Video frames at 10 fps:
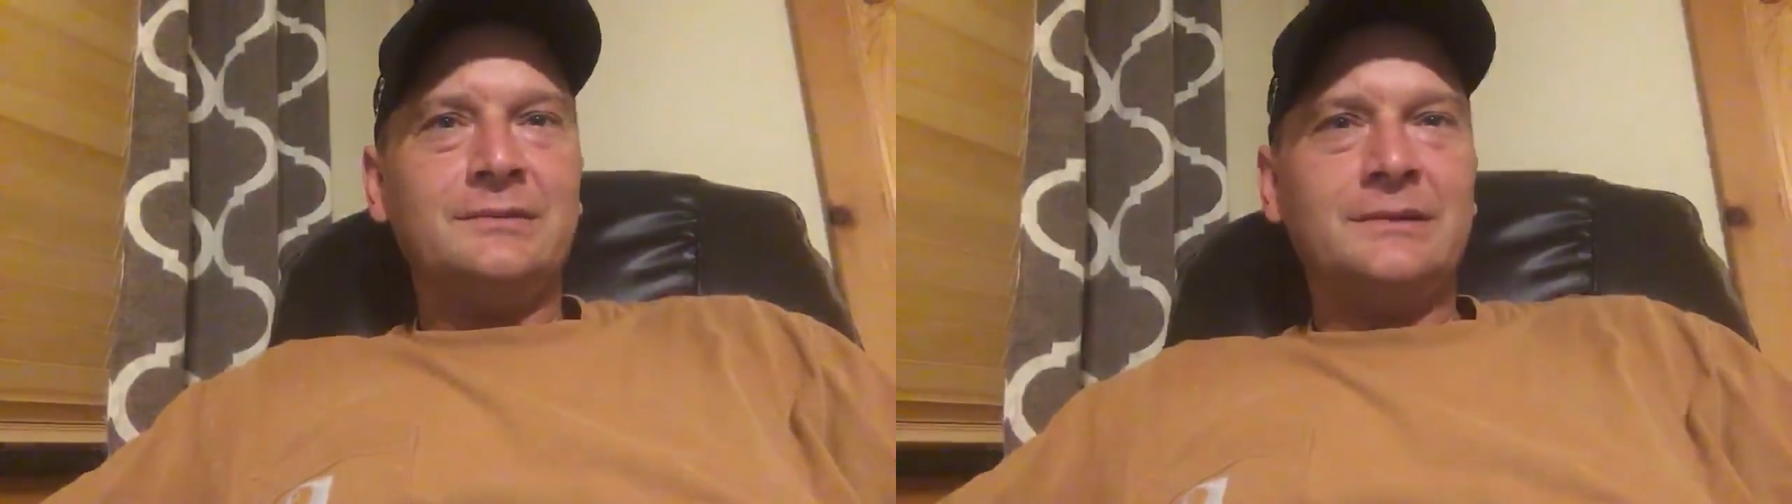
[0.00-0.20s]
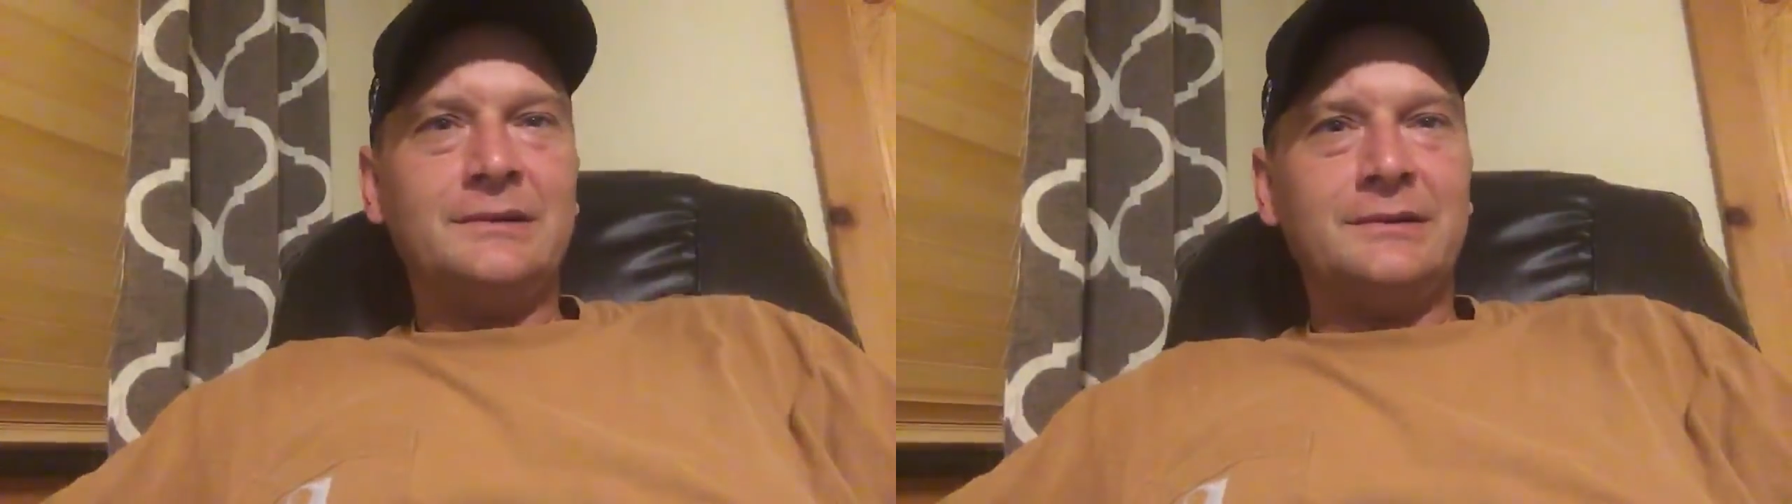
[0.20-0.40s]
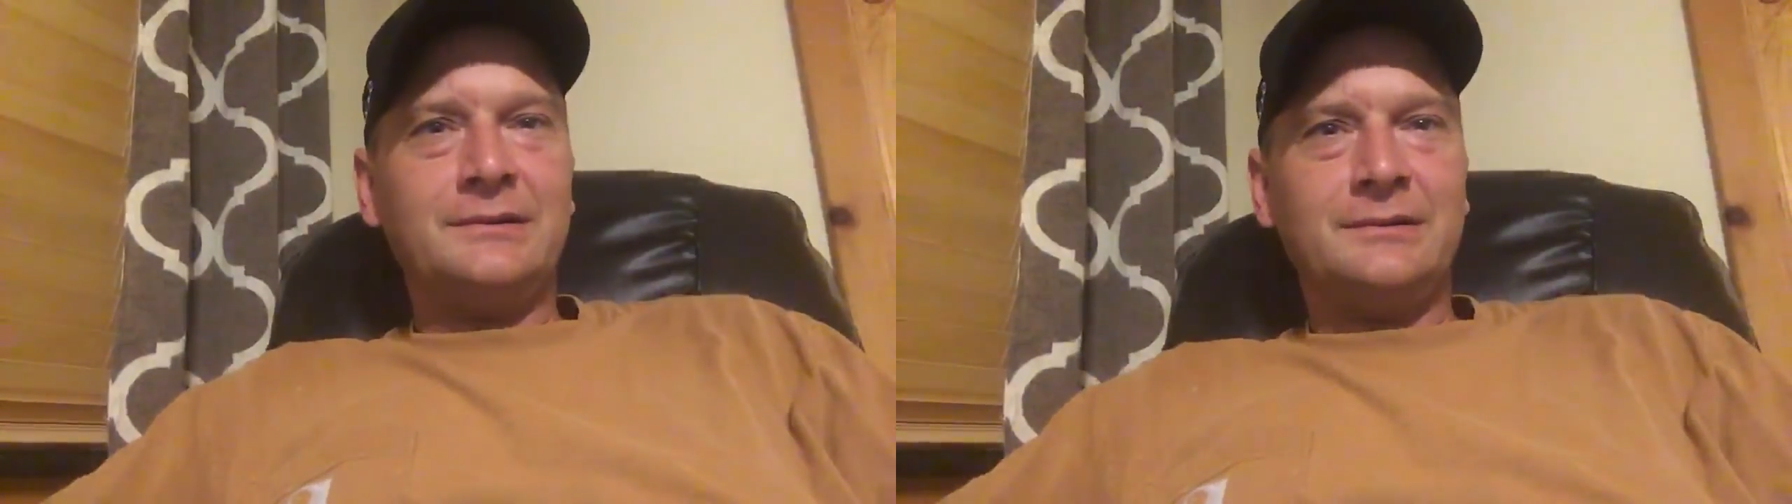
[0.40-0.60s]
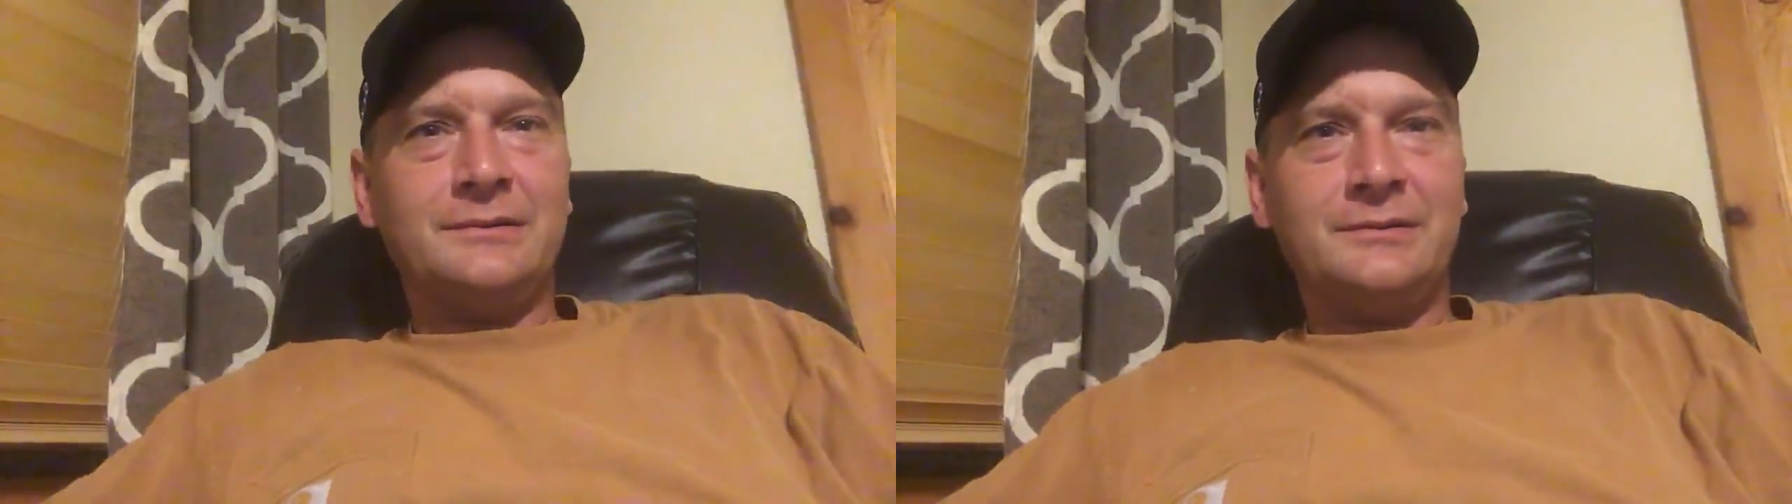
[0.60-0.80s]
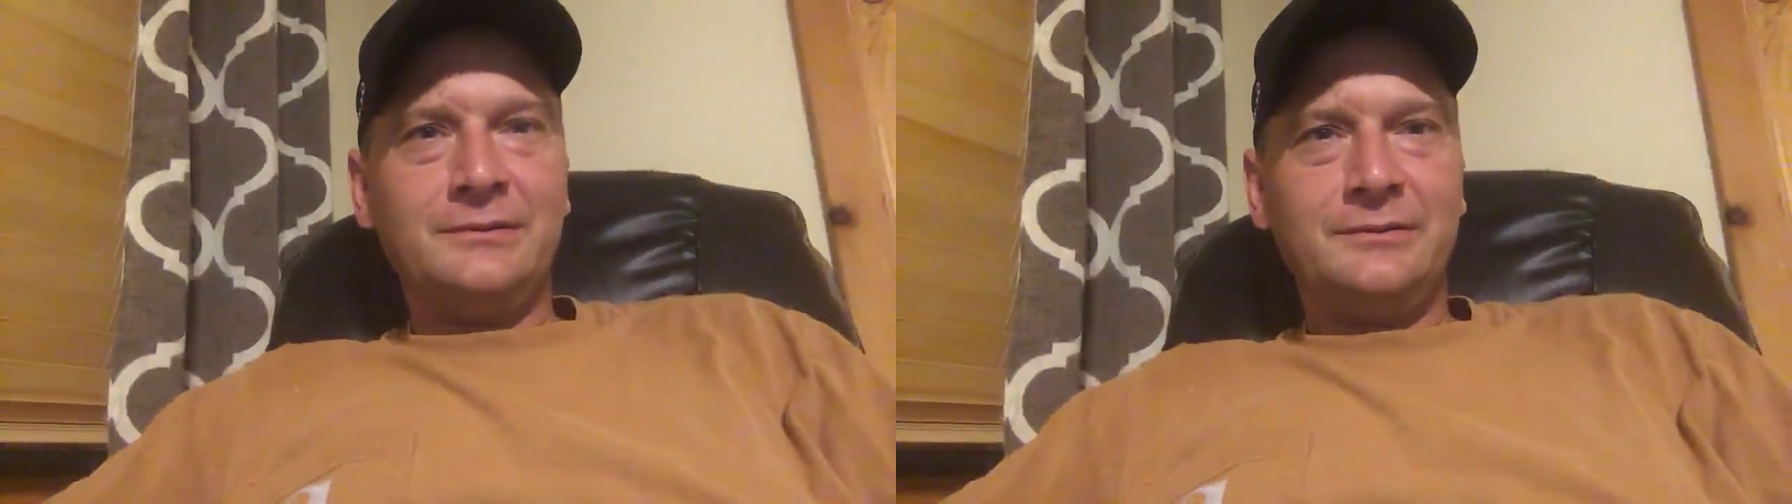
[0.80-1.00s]

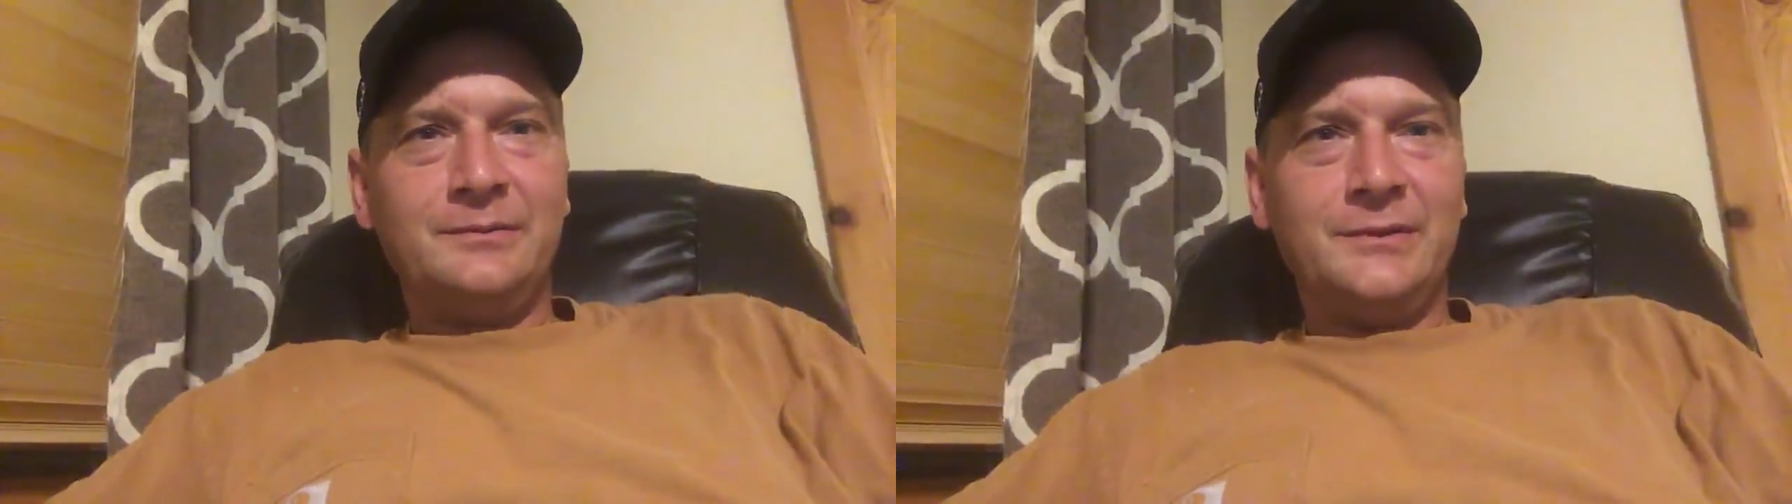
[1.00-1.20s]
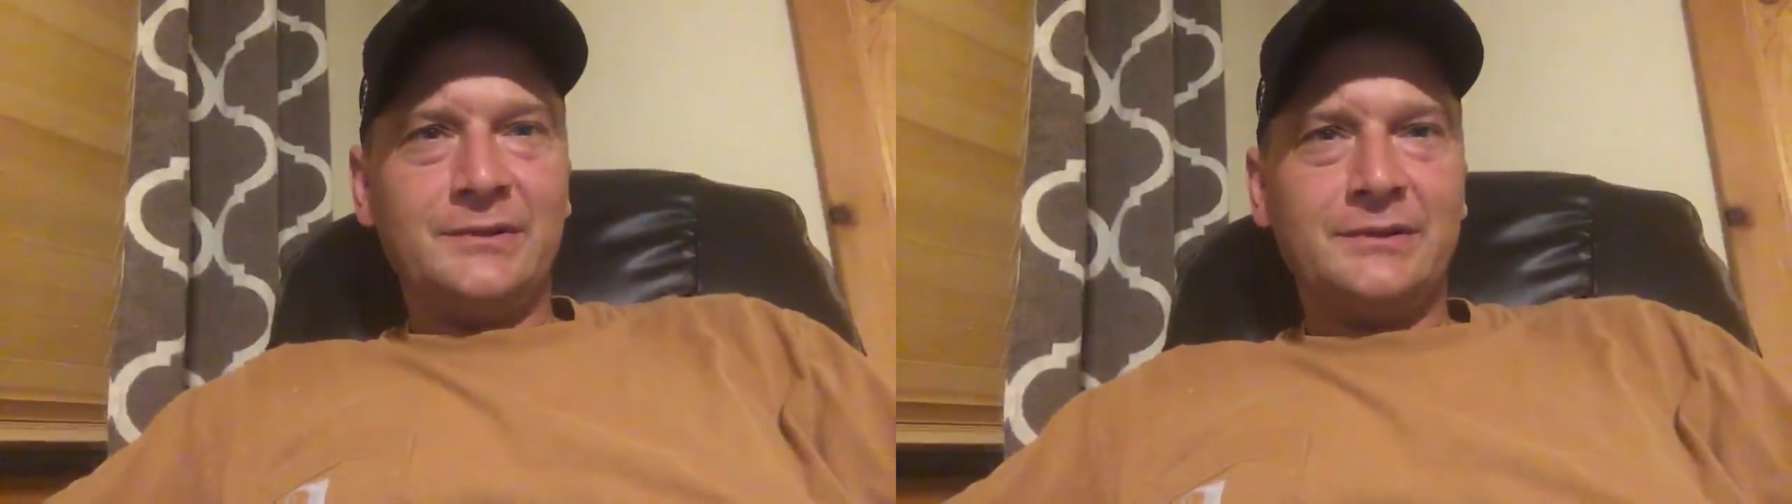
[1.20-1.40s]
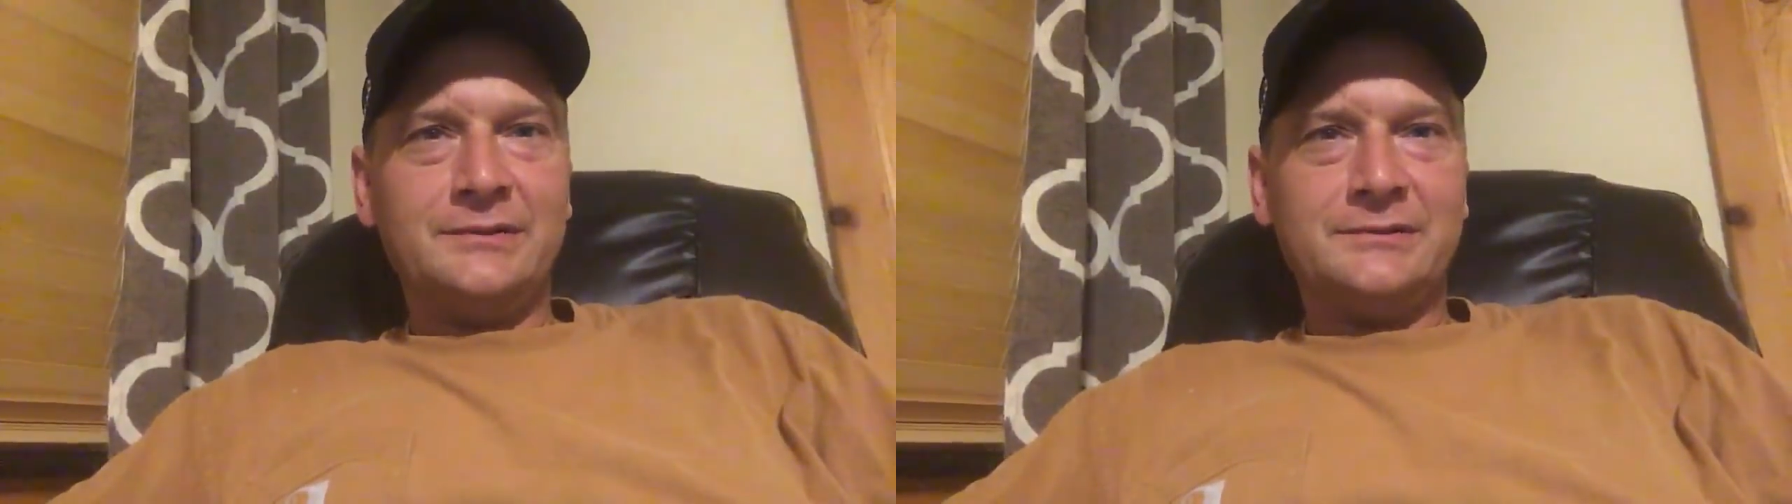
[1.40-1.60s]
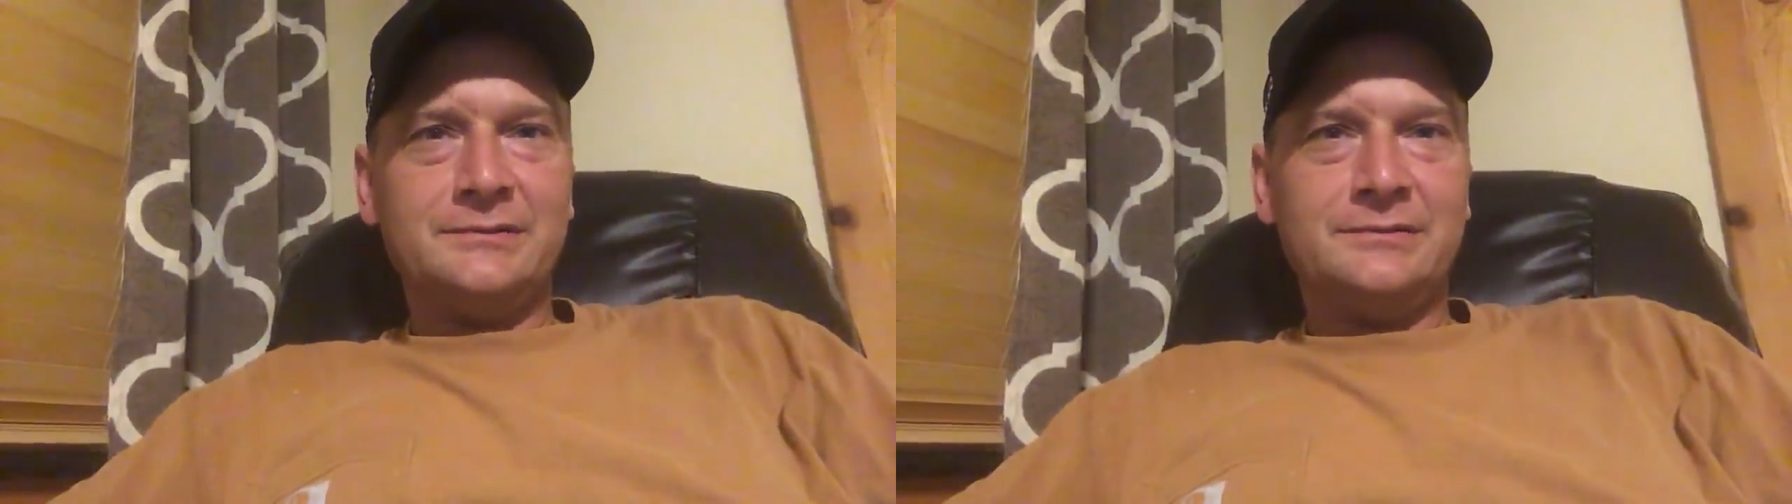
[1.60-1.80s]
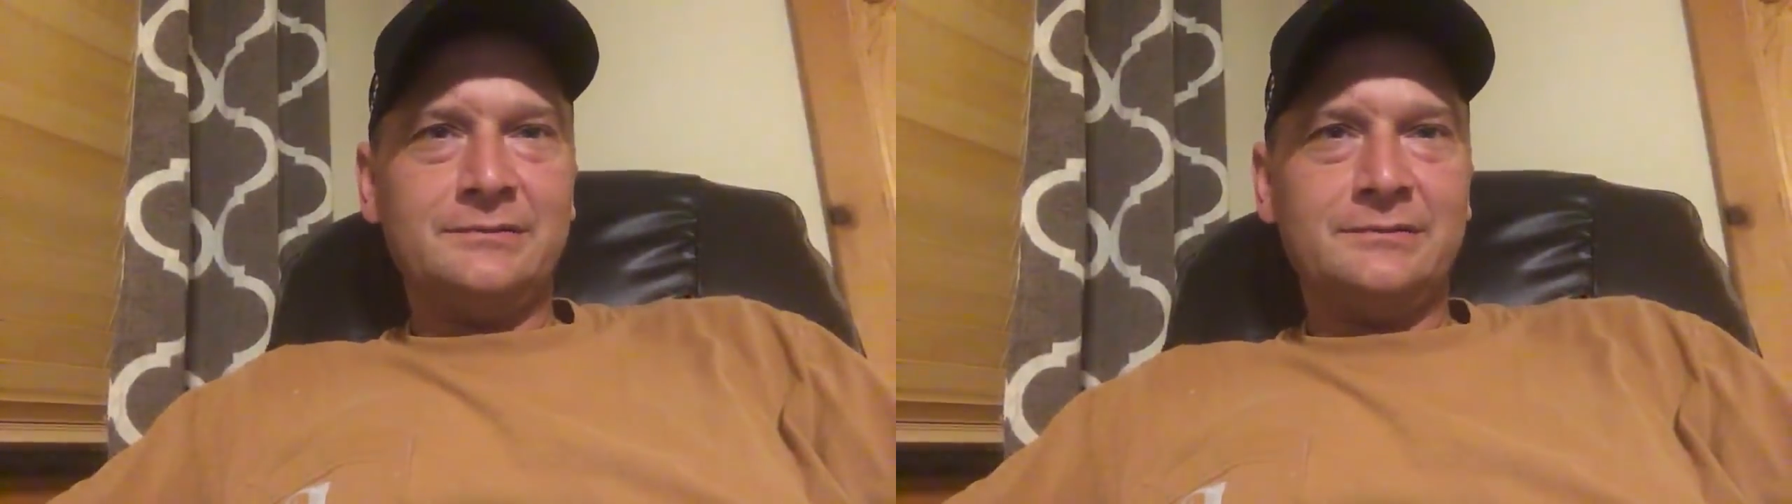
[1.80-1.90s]
tooth buckets.